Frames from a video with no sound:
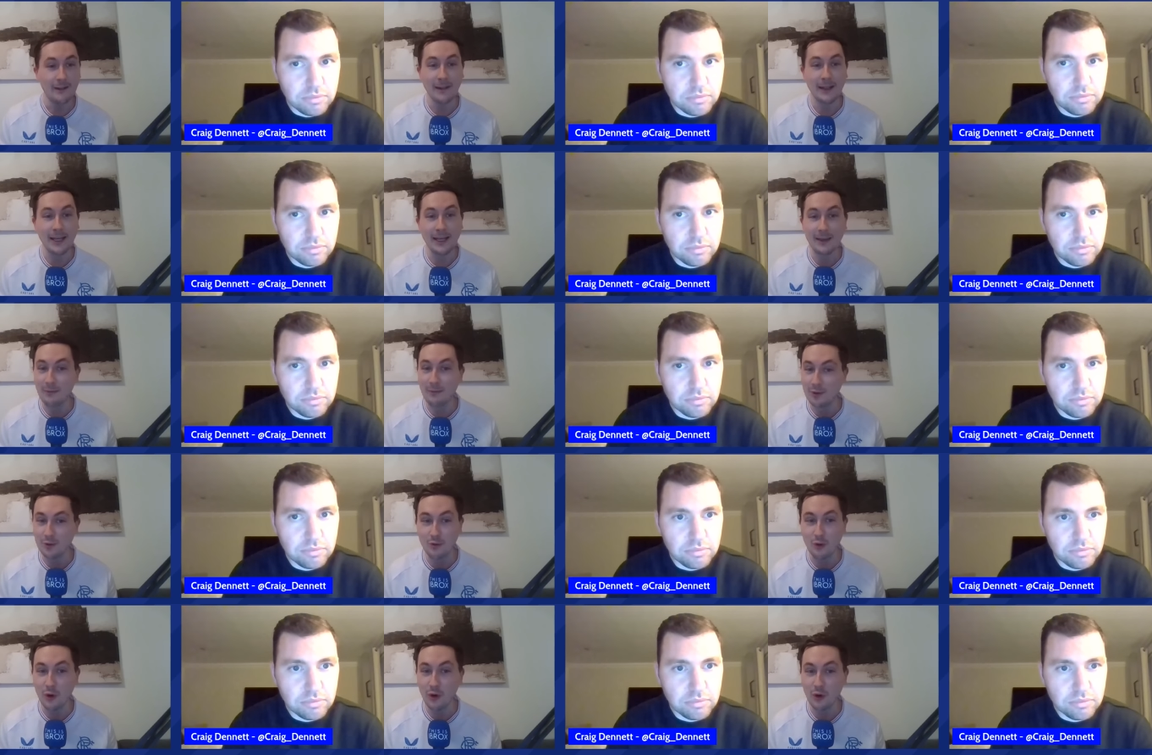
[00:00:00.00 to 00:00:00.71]
Speaker 1: He
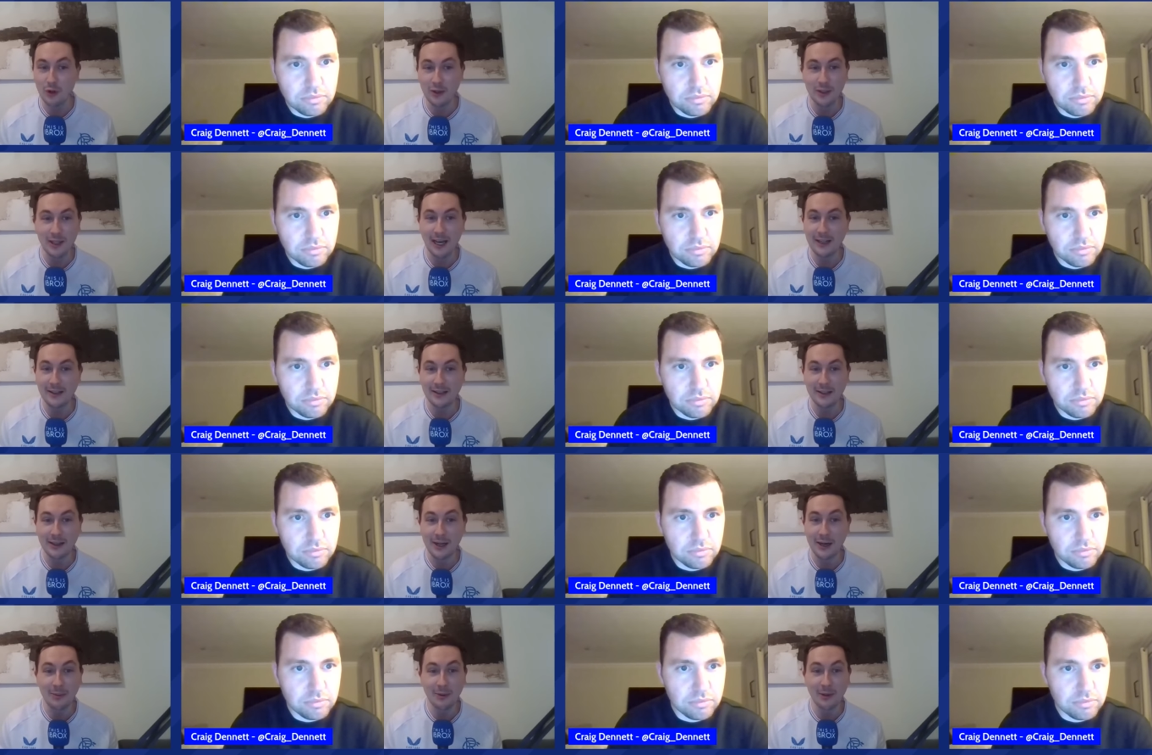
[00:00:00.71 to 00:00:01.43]
was rotten, had a
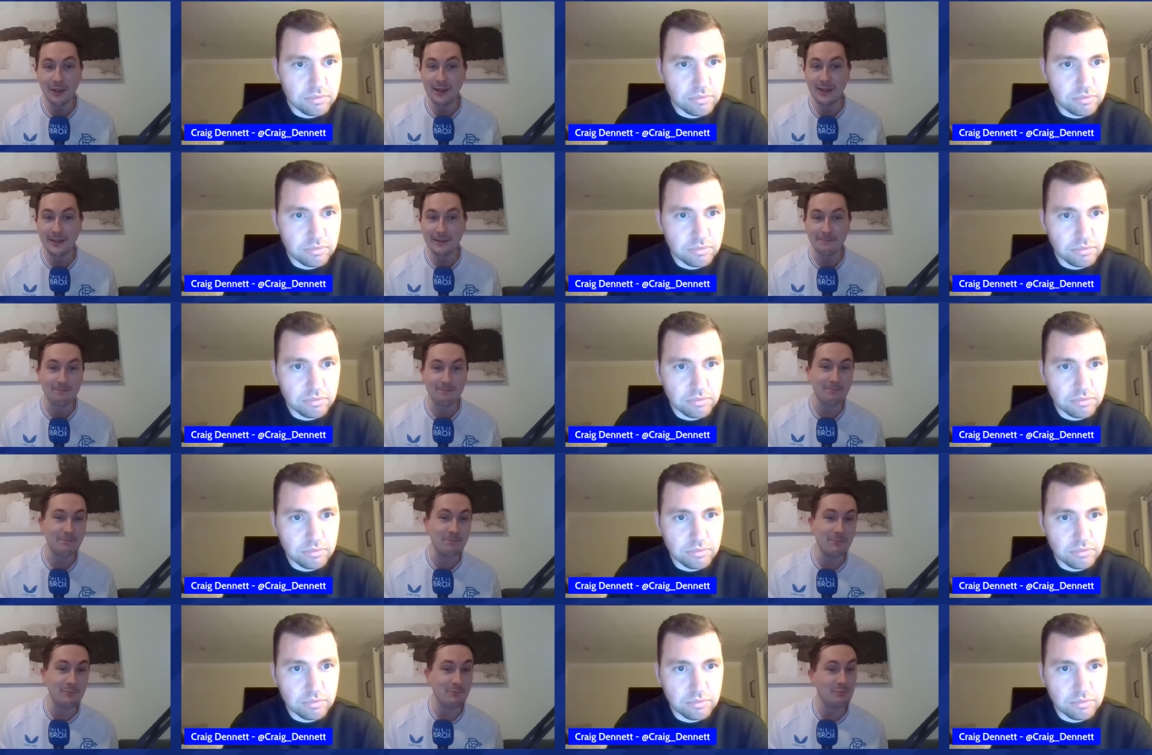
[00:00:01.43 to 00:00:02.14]
couple of
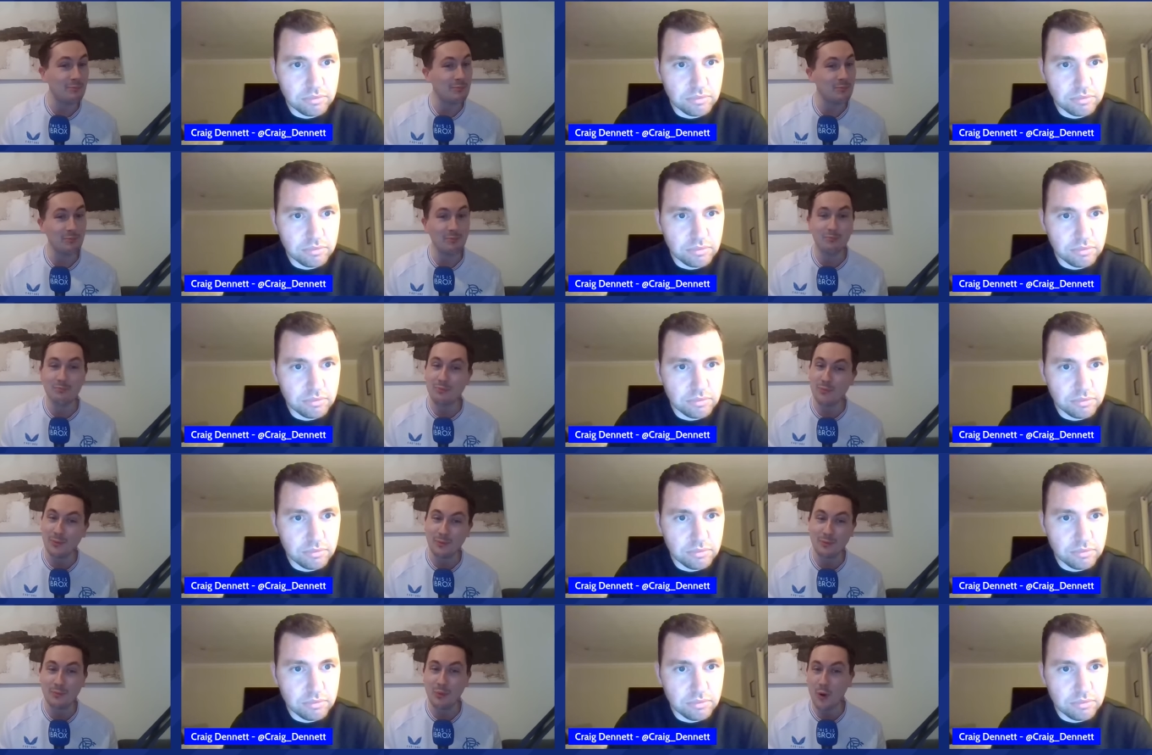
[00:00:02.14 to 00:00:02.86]

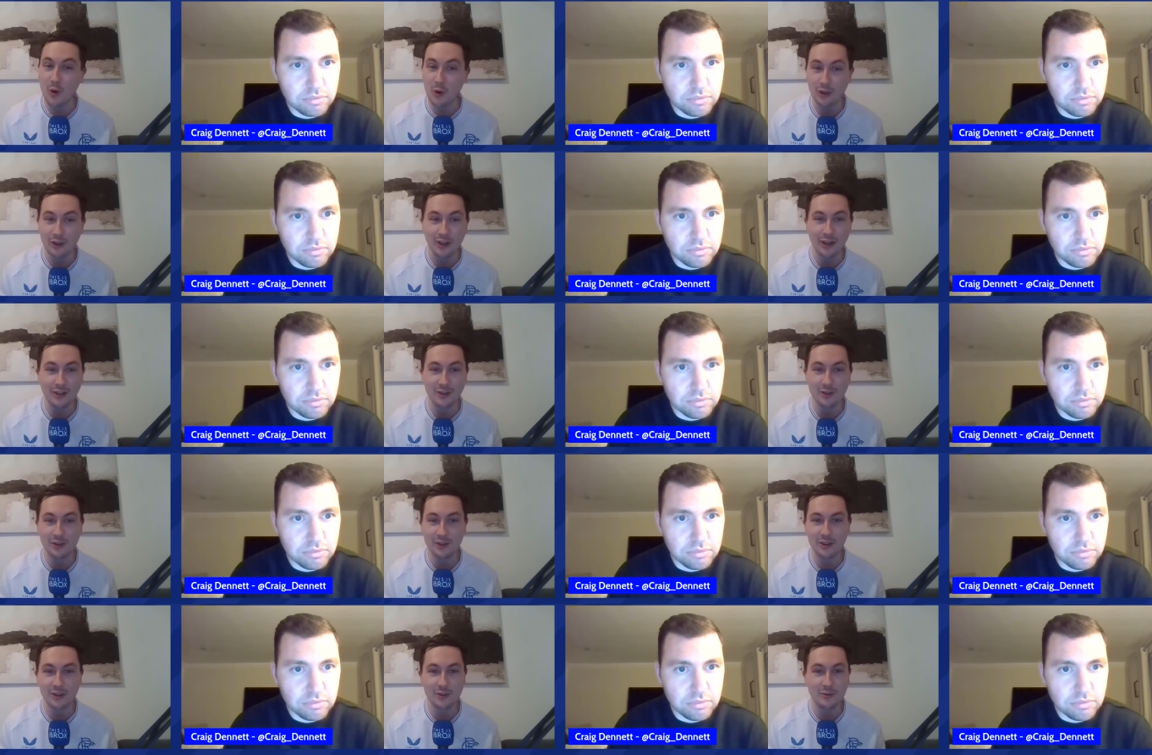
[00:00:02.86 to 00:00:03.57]
poor
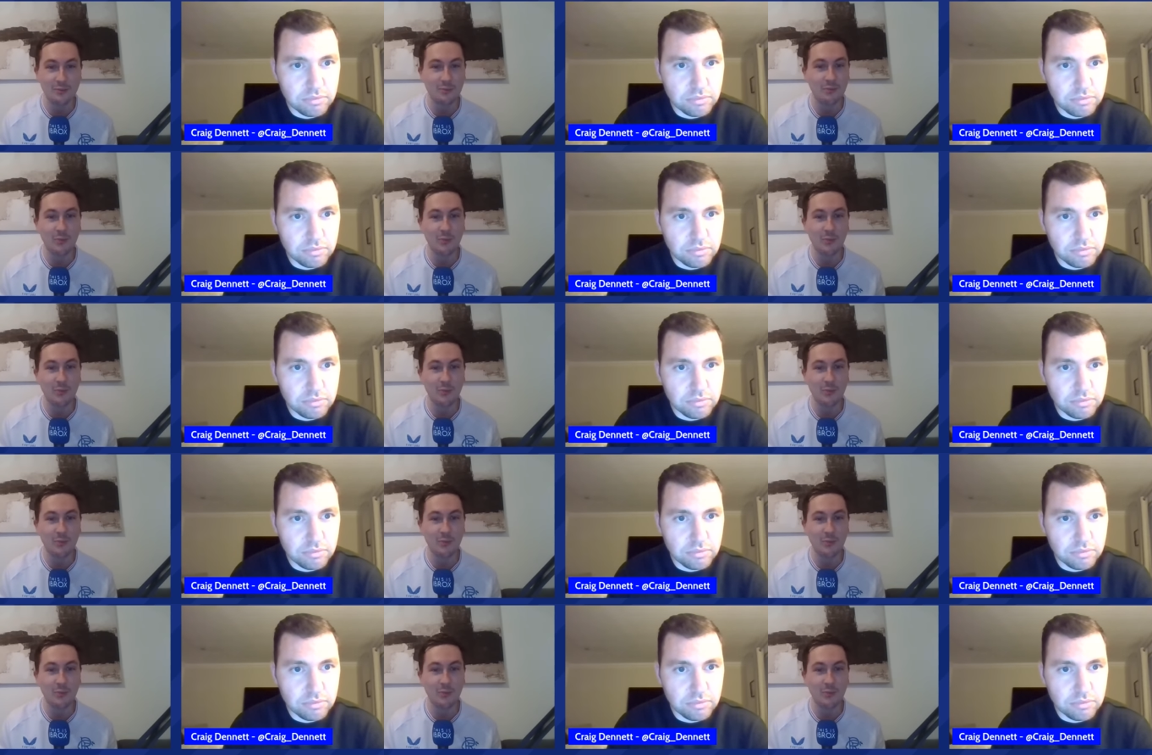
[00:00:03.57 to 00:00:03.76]
touches,